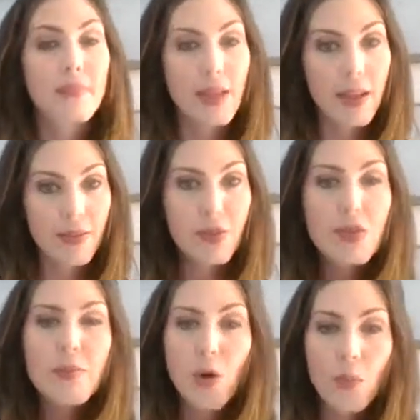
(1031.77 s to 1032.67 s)
In
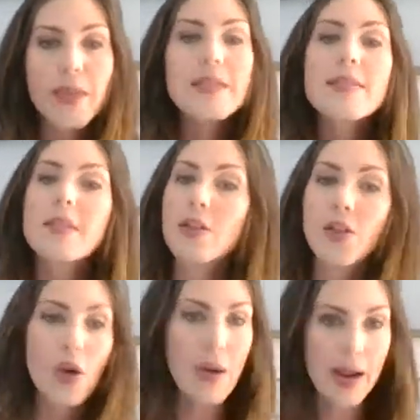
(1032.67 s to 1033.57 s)
those moments,
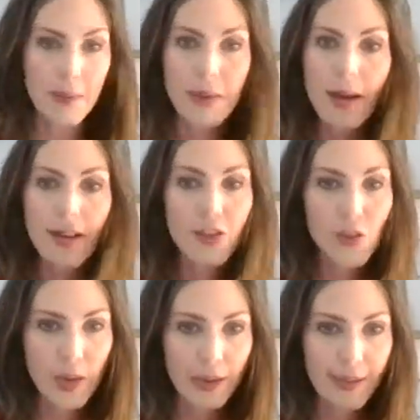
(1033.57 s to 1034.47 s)
no, I am not
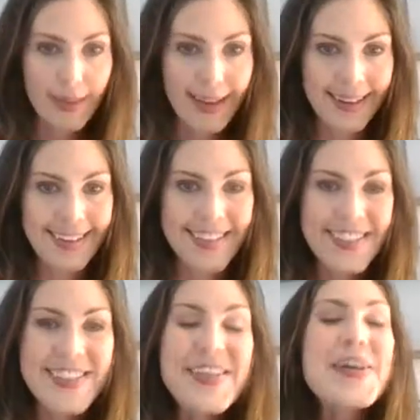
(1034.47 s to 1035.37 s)
enjoying
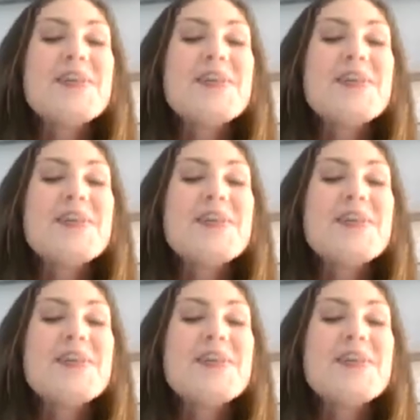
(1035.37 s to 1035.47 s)
things.